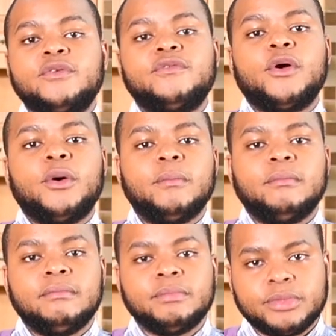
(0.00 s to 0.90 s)

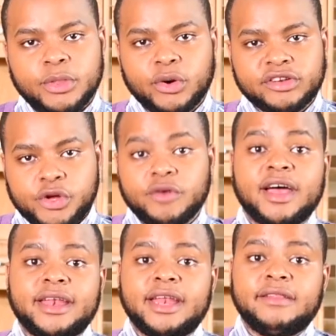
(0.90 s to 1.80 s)
from the water you have
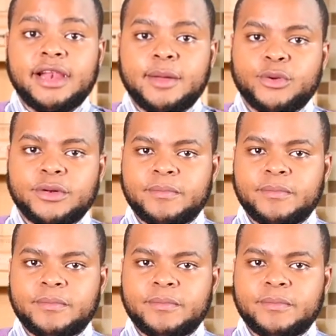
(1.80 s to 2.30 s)
added and the lemon.